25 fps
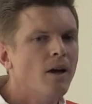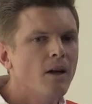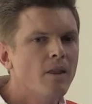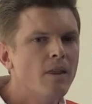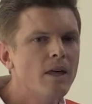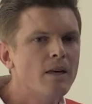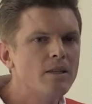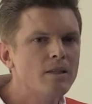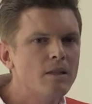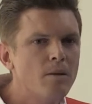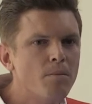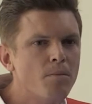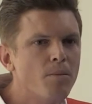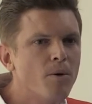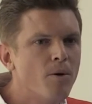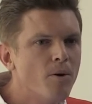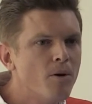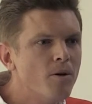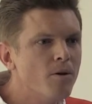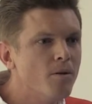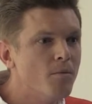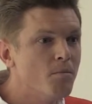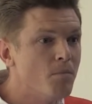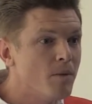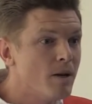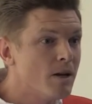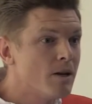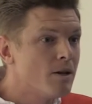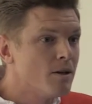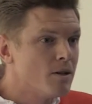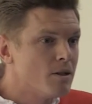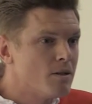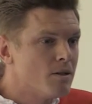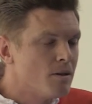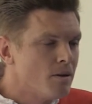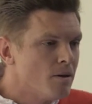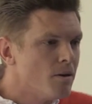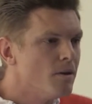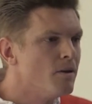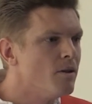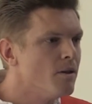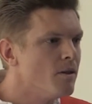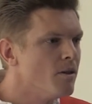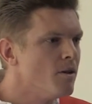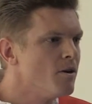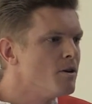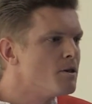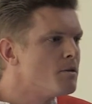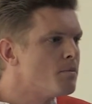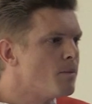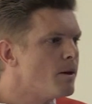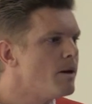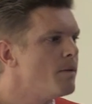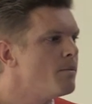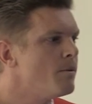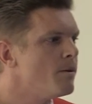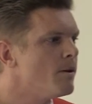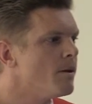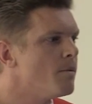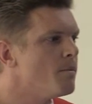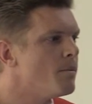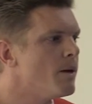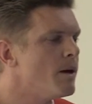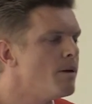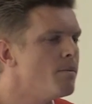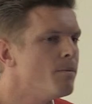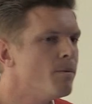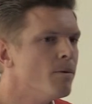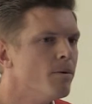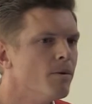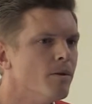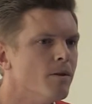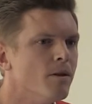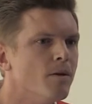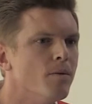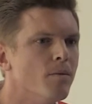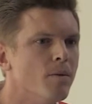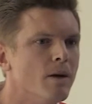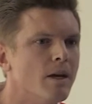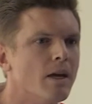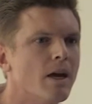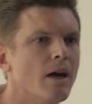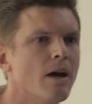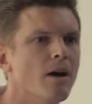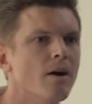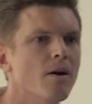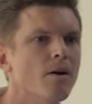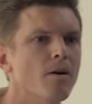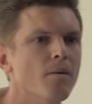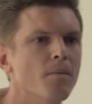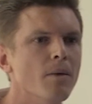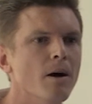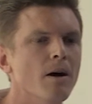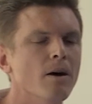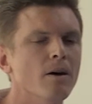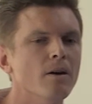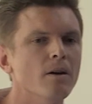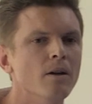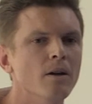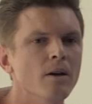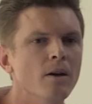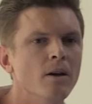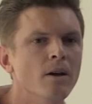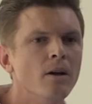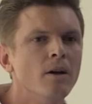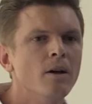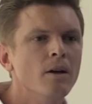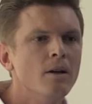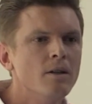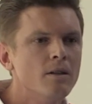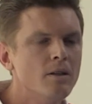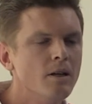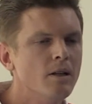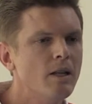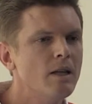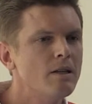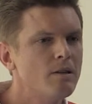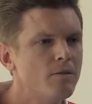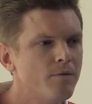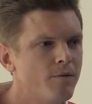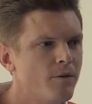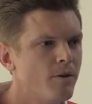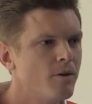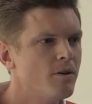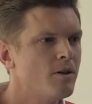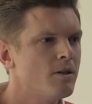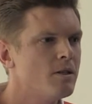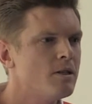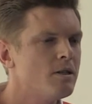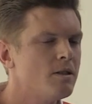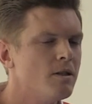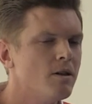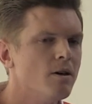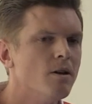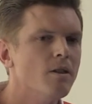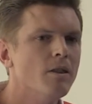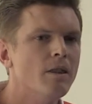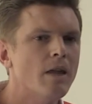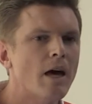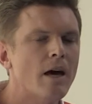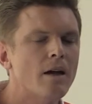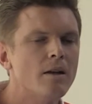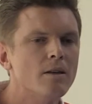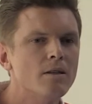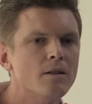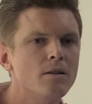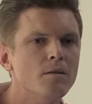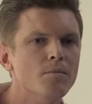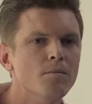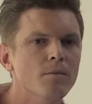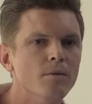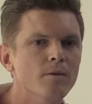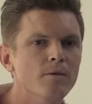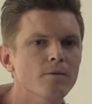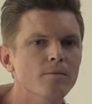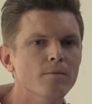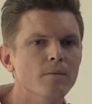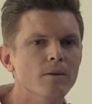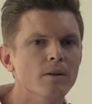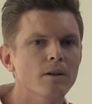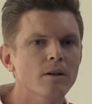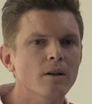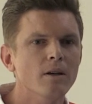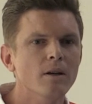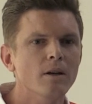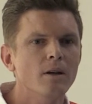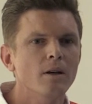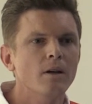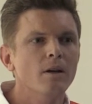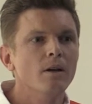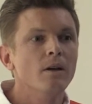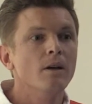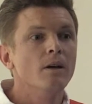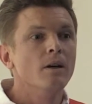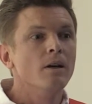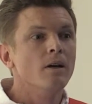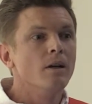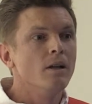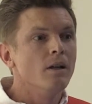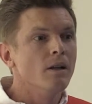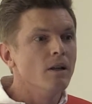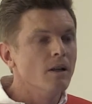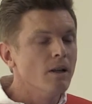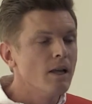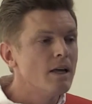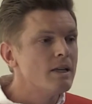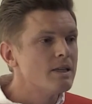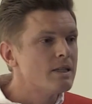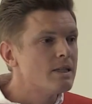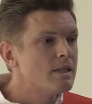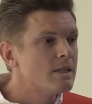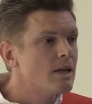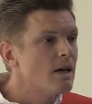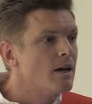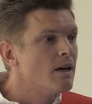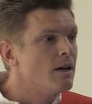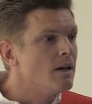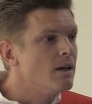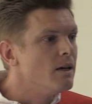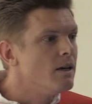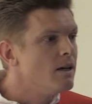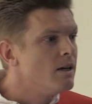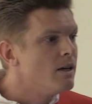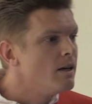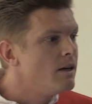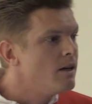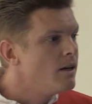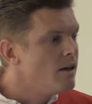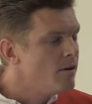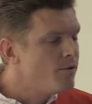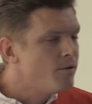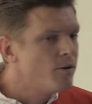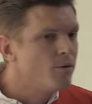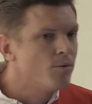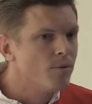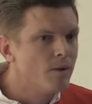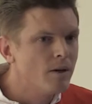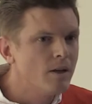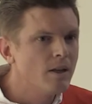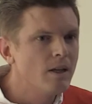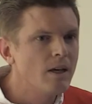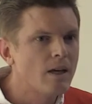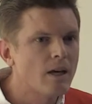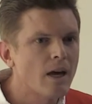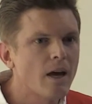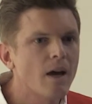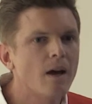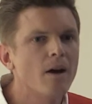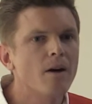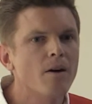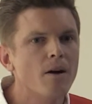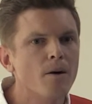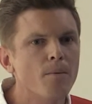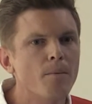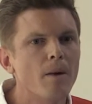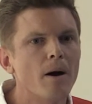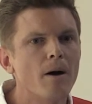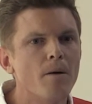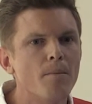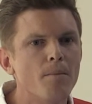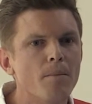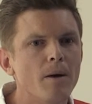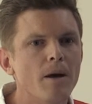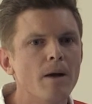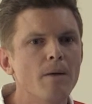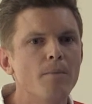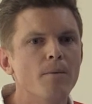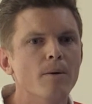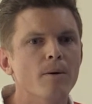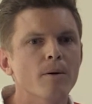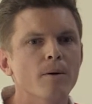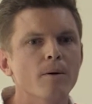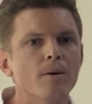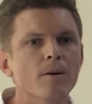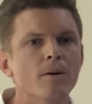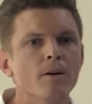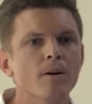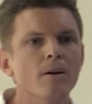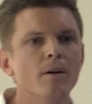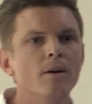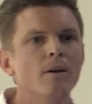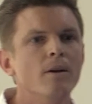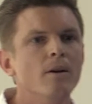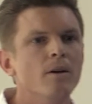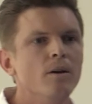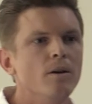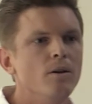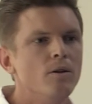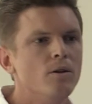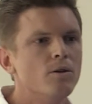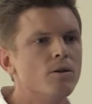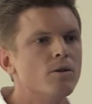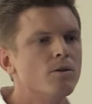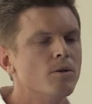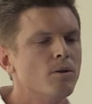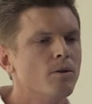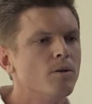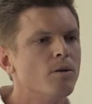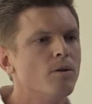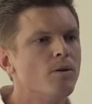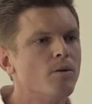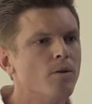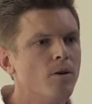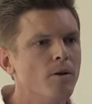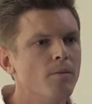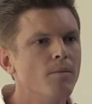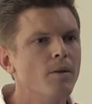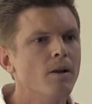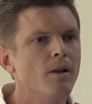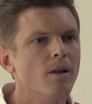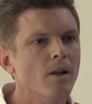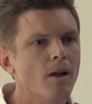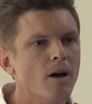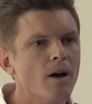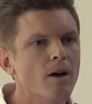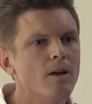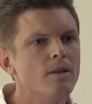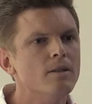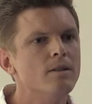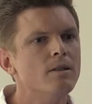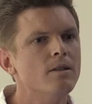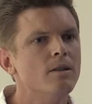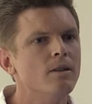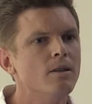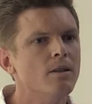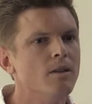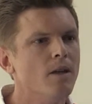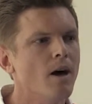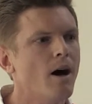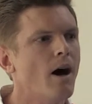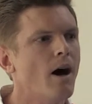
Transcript: And that's important because those people are people that we care about. So let's focus on that as a movement. Let's say, if you really care about people, you shouldn't criminalise the